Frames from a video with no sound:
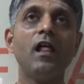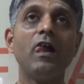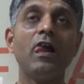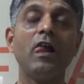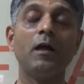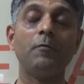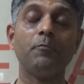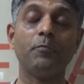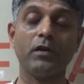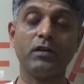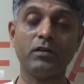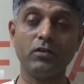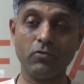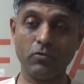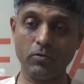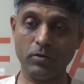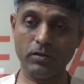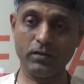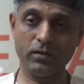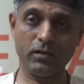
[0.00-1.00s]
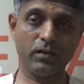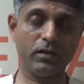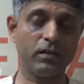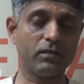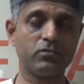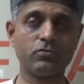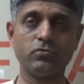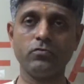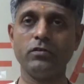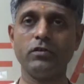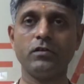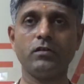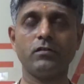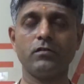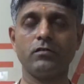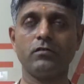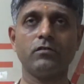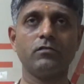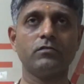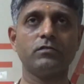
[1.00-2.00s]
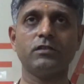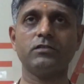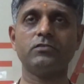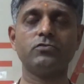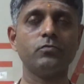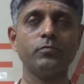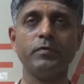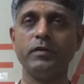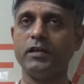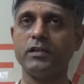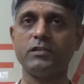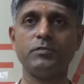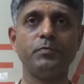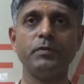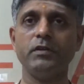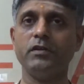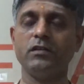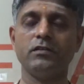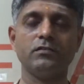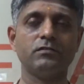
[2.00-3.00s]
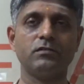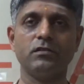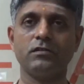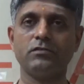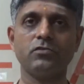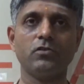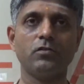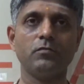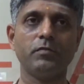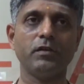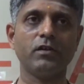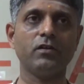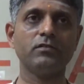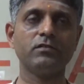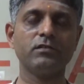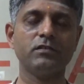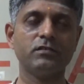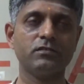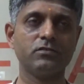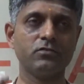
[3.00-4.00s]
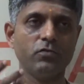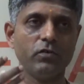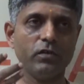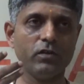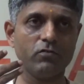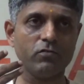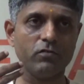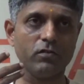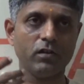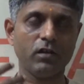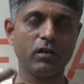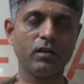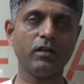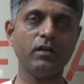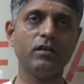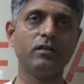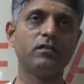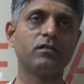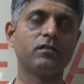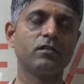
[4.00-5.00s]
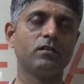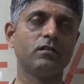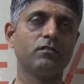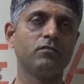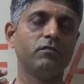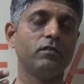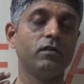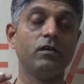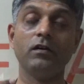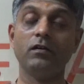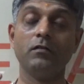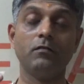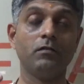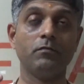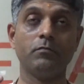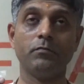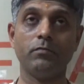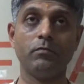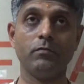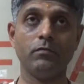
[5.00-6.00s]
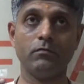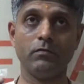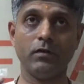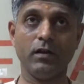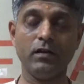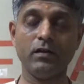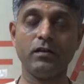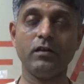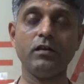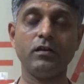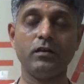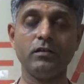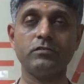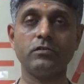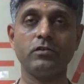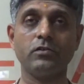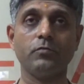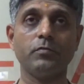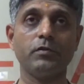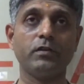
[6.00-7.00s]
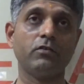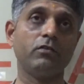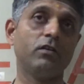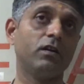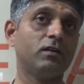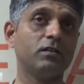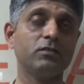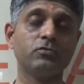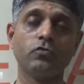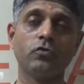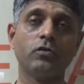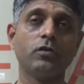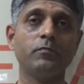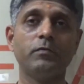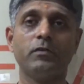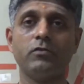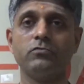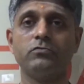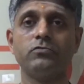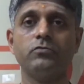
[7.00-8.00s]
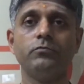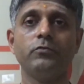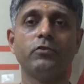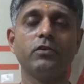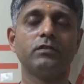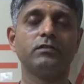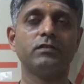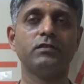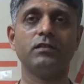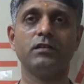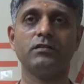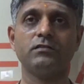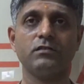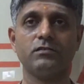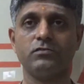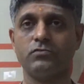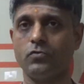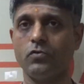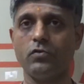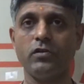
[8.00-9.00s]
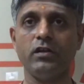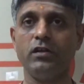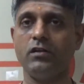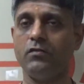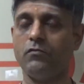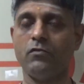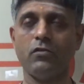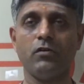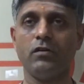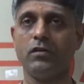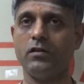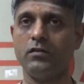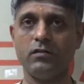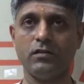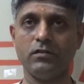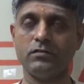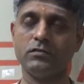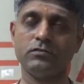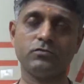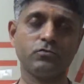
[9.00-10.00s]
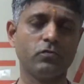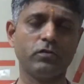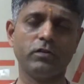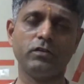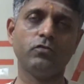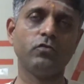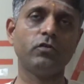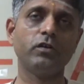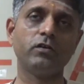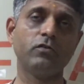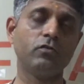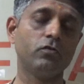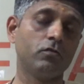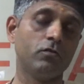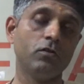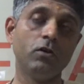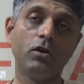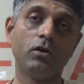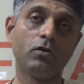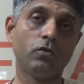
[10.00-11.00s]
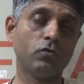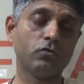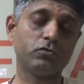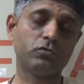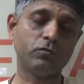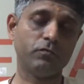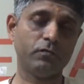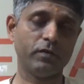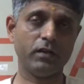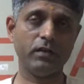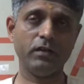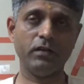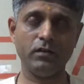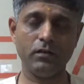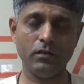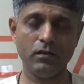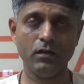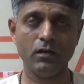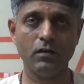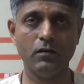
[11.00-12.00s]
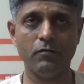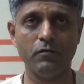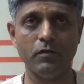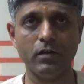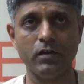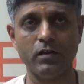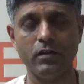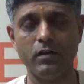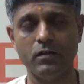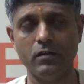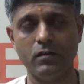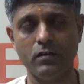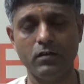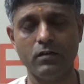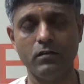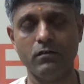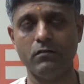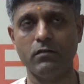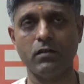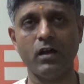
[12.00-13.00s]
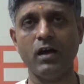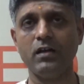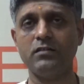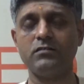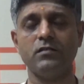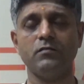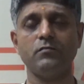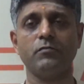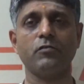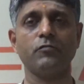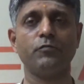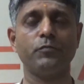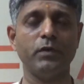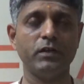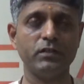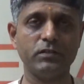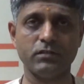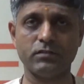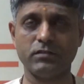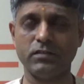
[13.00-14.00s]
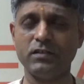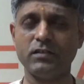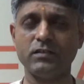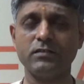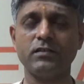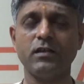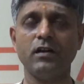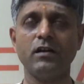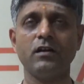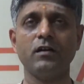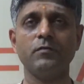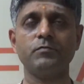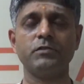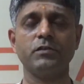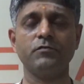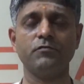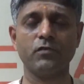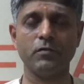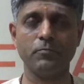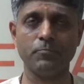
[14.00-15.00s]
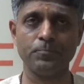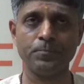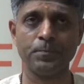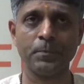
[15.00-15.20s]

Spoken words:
And particularly the next two are just to be experienced, that's all, because it is going to narrate, Andrea does at a particular, at least Saurabh and Rustam, you can say there's a story involved, and there's a story, though it goes to very, very large number of pages. It is an adaptation from